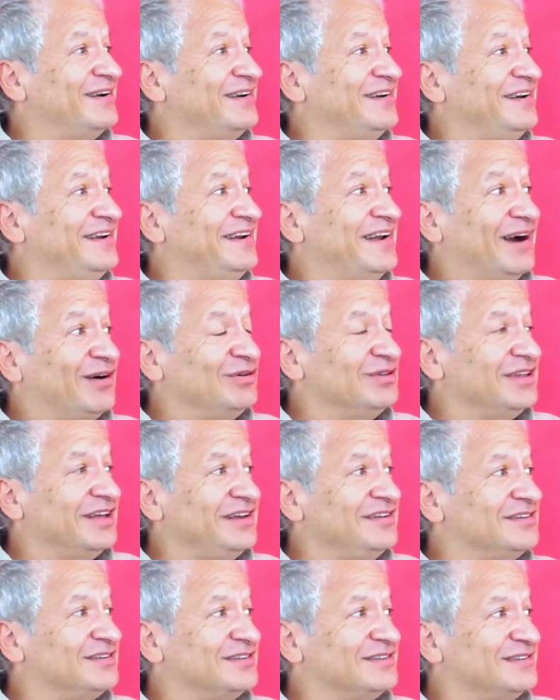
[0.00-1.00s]

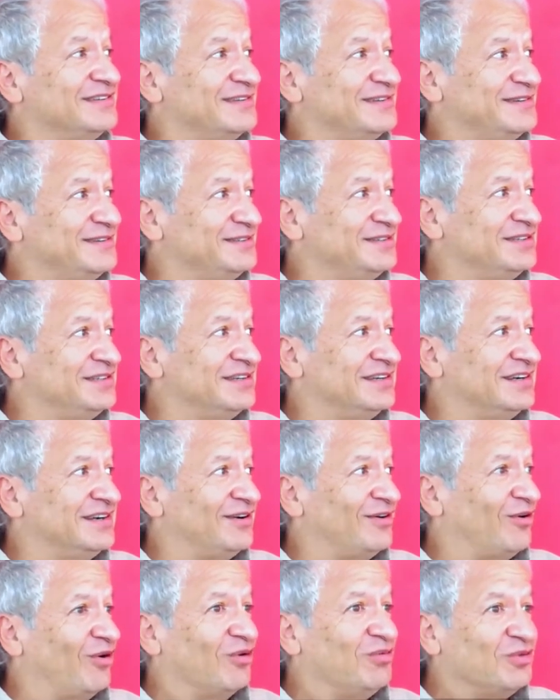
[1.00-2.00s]
Nowadays,
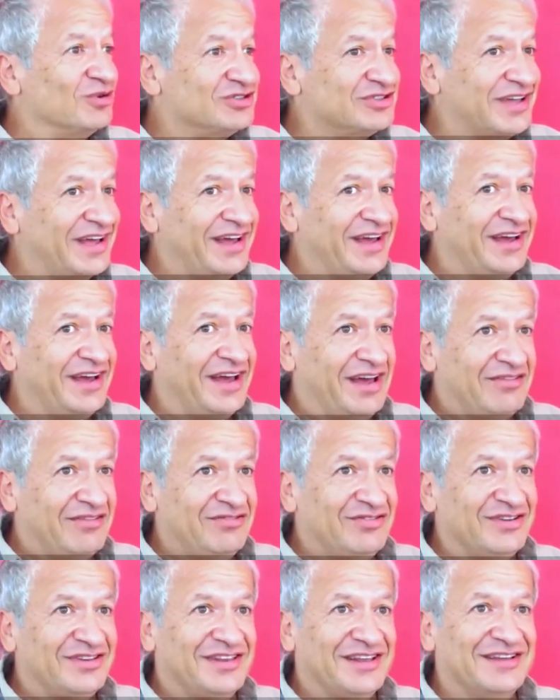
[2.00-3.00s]
almost
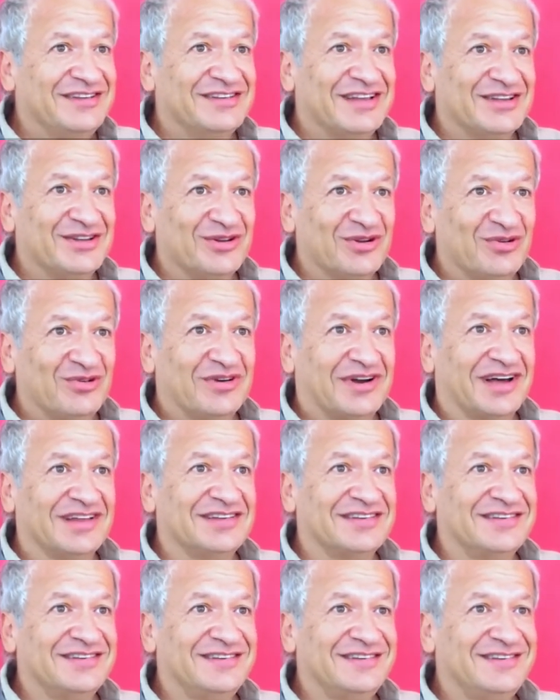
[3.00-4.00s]
everything that you look
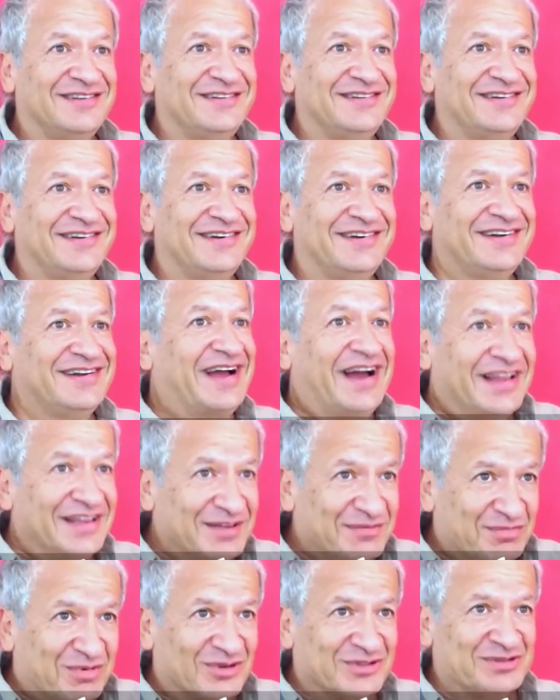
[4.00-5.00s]
at
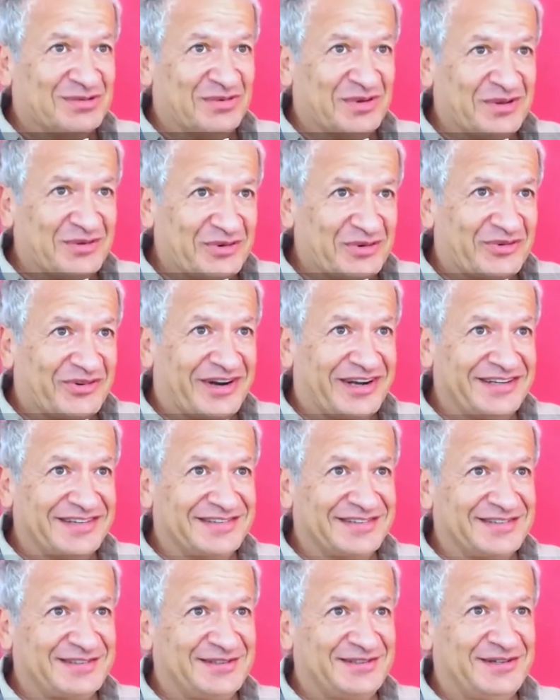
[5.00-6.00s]
can't possibly be right,
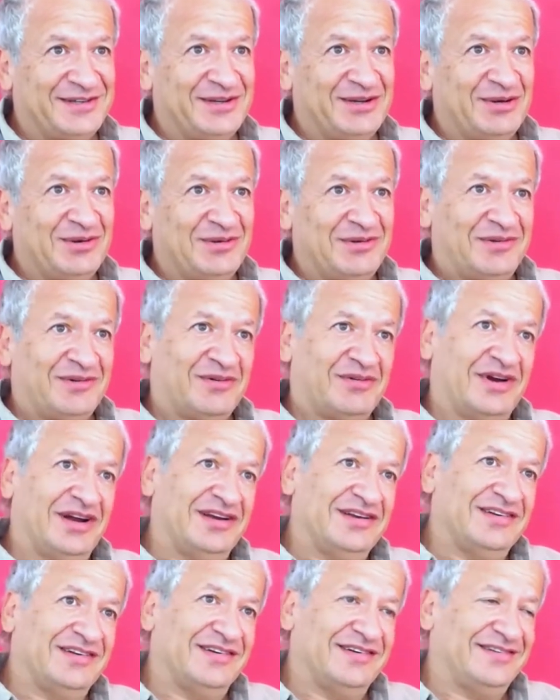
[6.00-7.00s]
right?
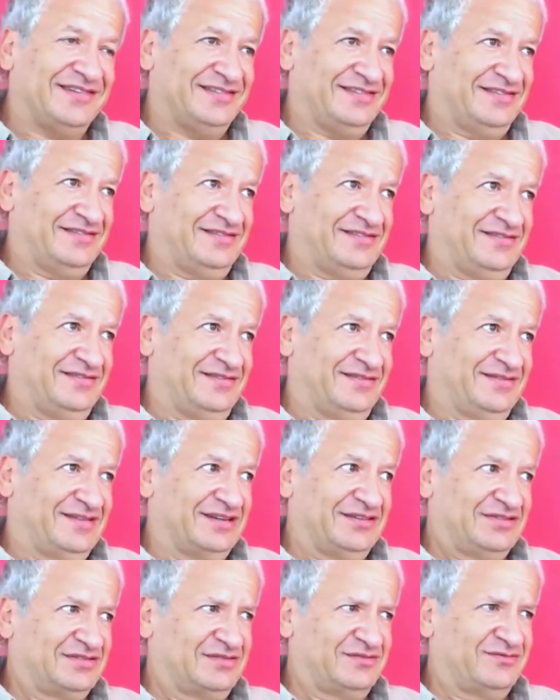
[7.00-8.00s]

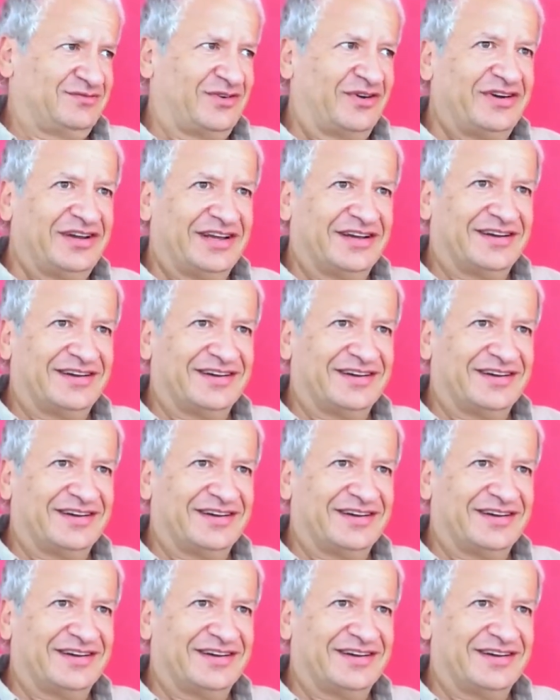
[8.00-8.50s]
There's very,